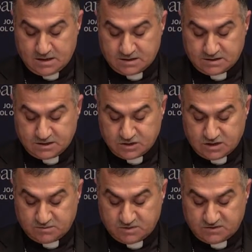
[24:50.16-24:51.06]
Such
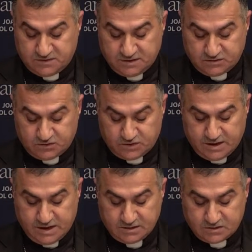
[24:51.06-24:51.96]
atmosphere
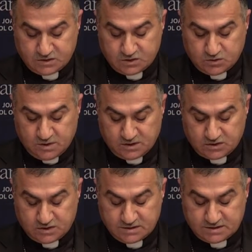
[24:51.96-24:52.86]
creates
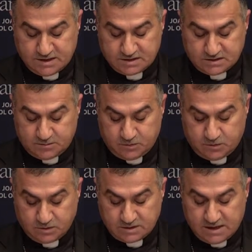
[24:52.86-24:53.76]
situations that
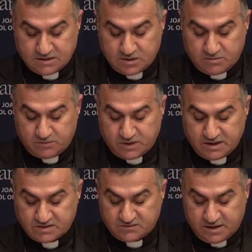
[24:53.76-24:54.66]
support and
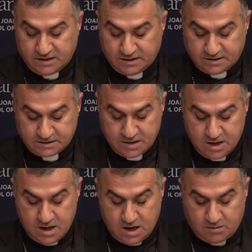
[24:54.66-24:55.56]
embrace violence
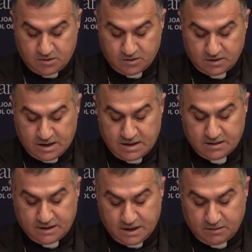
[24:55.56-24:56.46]
among
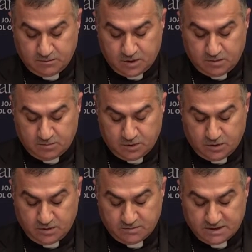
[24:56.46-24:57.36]
the
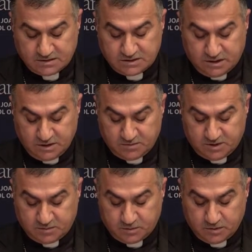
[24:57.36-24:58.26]
unemployed young
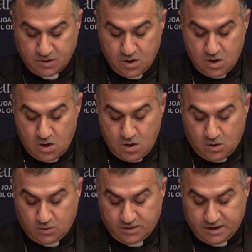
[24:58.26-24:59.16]
people
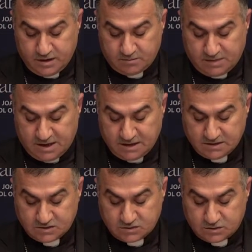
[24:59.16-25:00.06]
who, their minds